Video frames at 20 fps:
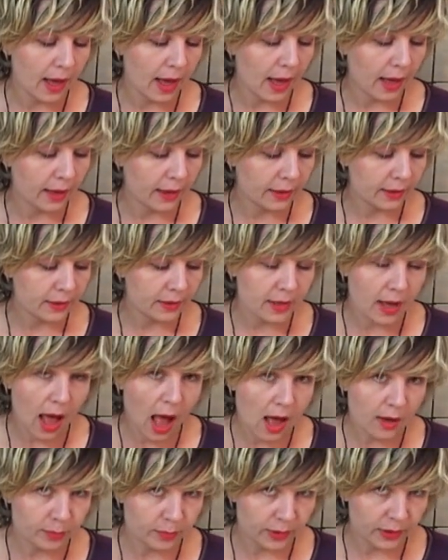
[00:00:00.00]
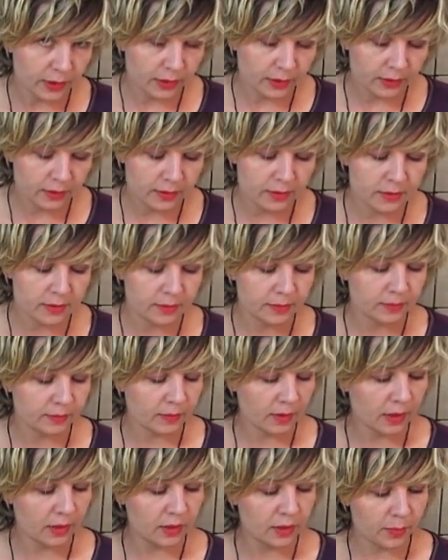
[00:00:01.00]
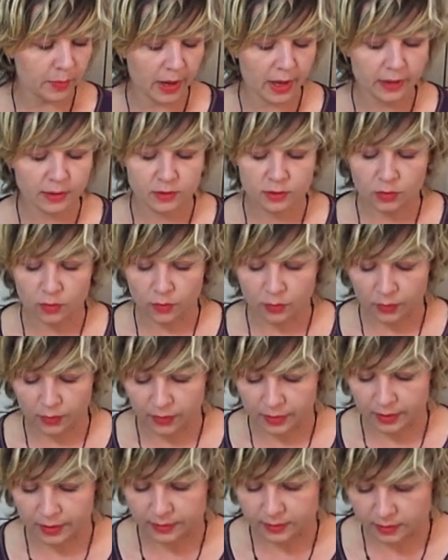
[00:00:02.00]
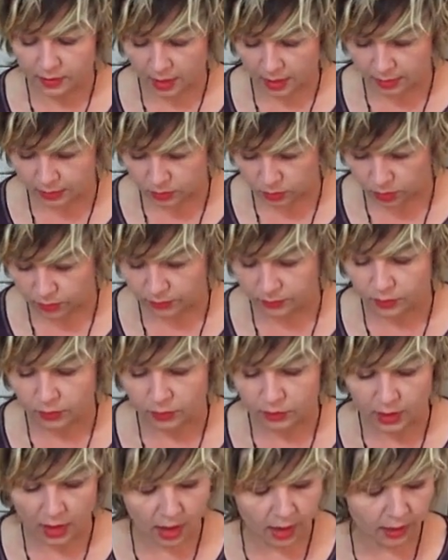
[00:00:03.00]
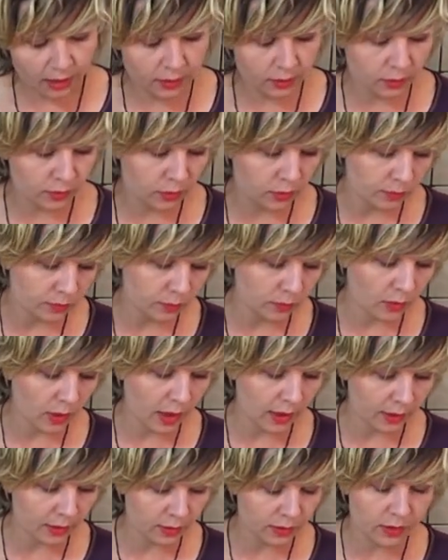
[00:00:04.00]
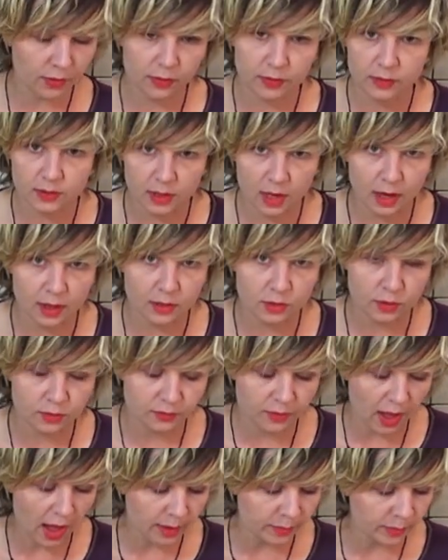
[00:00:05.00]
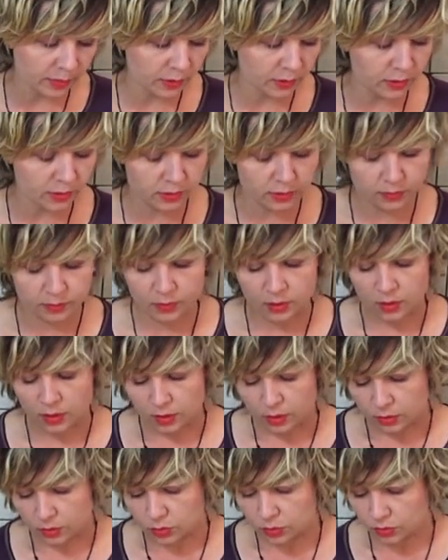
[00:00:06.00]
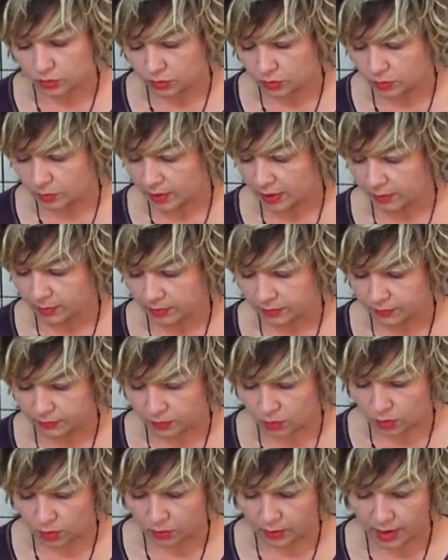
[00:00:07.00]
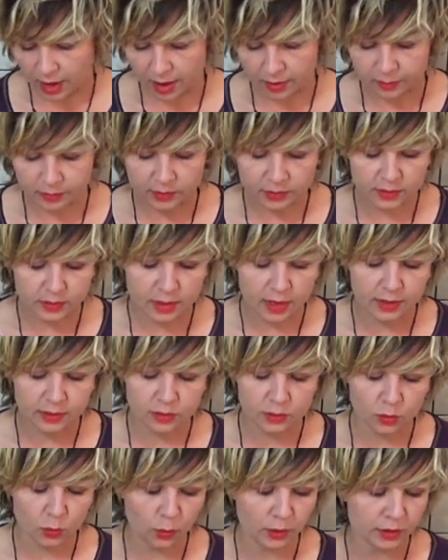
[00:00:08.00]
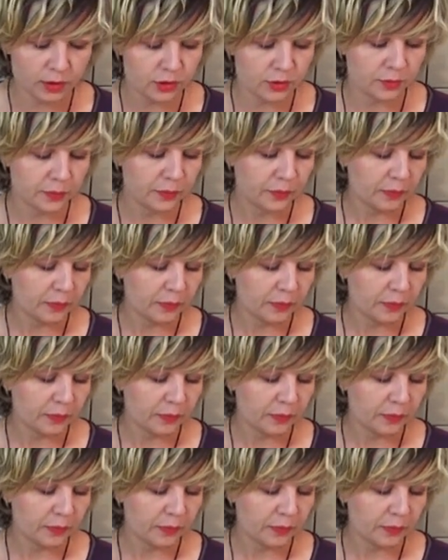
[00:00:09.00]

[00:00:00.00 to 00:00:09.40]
and apples. It depends on the size of your duck and the size of apples, 2 maybe 4 apples as you wish.